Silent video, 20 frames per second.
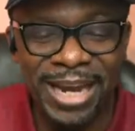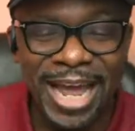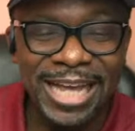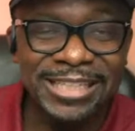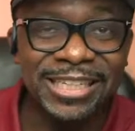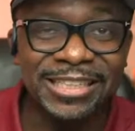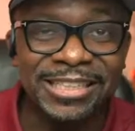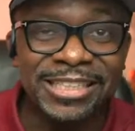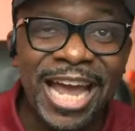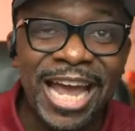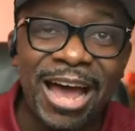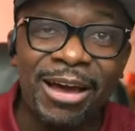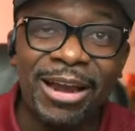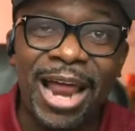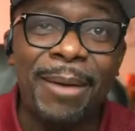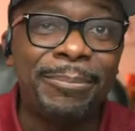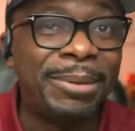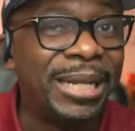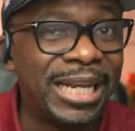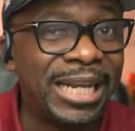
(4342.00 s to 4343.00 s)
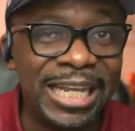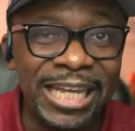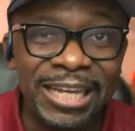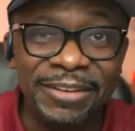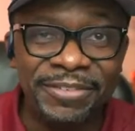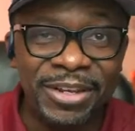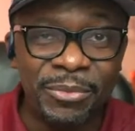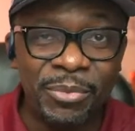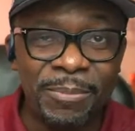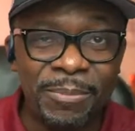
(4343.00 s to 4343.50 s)
but as a child i
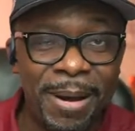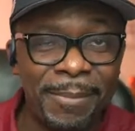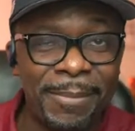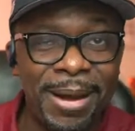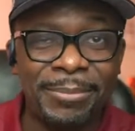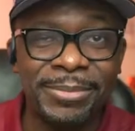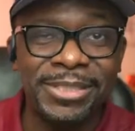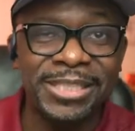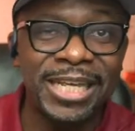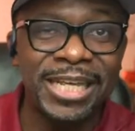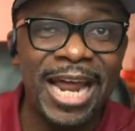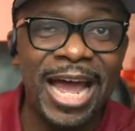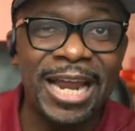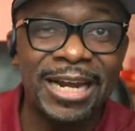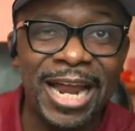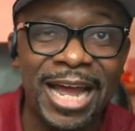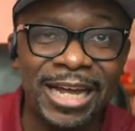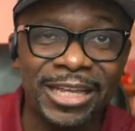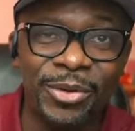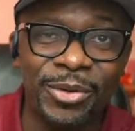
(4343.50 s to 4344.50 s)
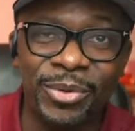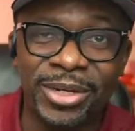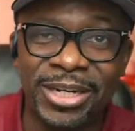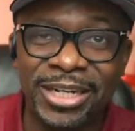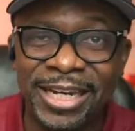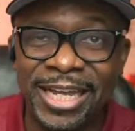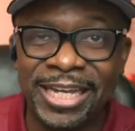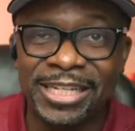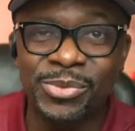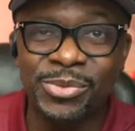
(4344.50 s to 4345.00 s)
believed it when my mama said i'll knock you in
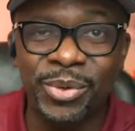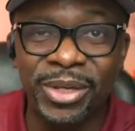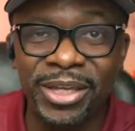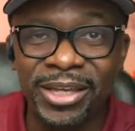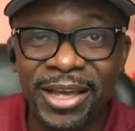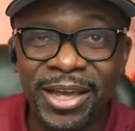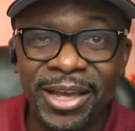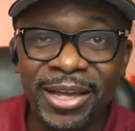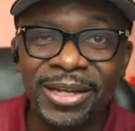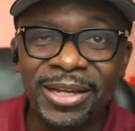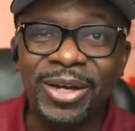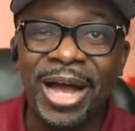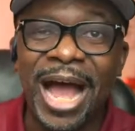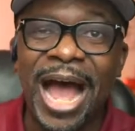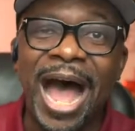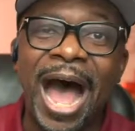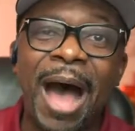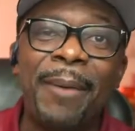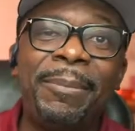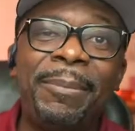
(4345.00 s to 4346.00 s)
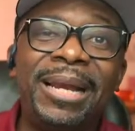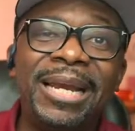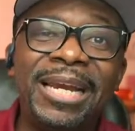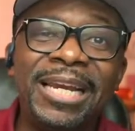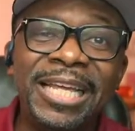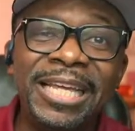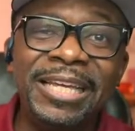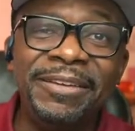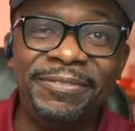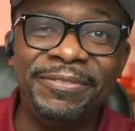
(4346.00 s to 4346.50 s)
the next week I, I
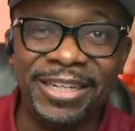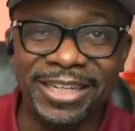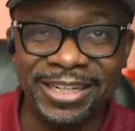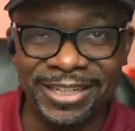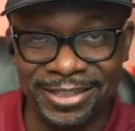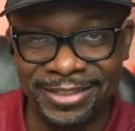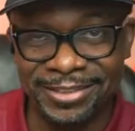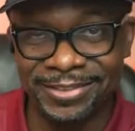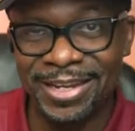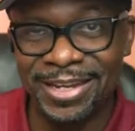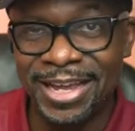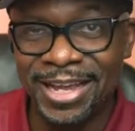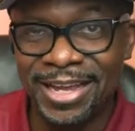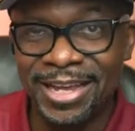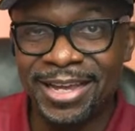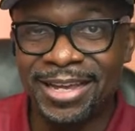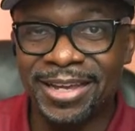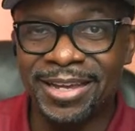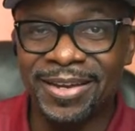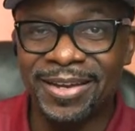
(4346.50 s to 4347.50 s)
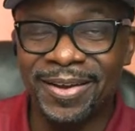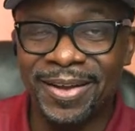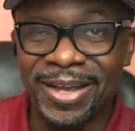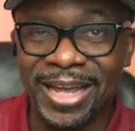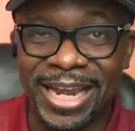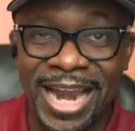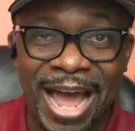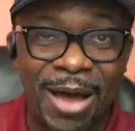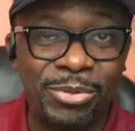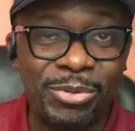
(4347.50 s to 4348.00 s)
believed it
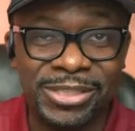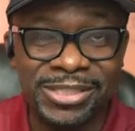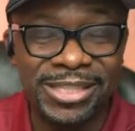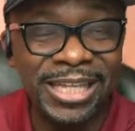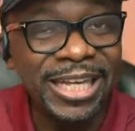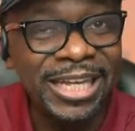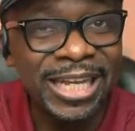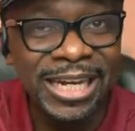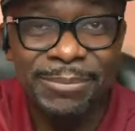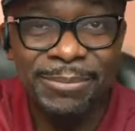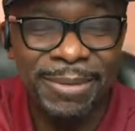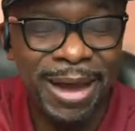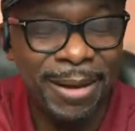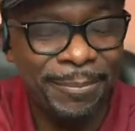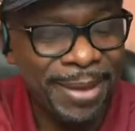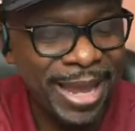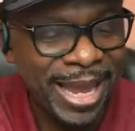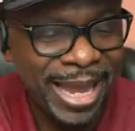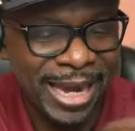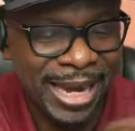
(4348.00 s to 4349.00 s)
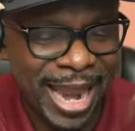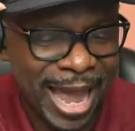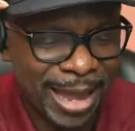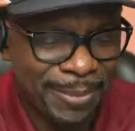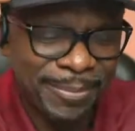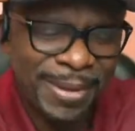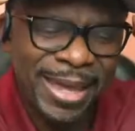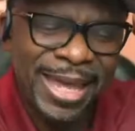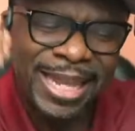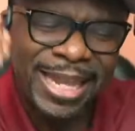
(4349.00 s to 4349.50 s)
and I was thinking in my man,
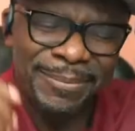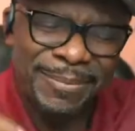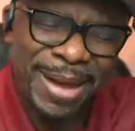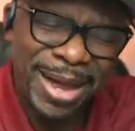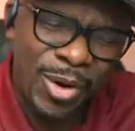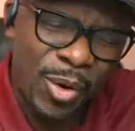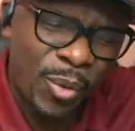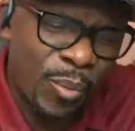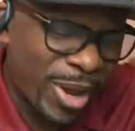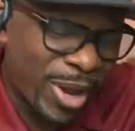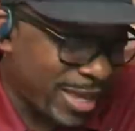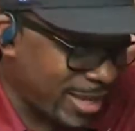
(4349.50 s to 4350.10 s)
like, man, am I gonna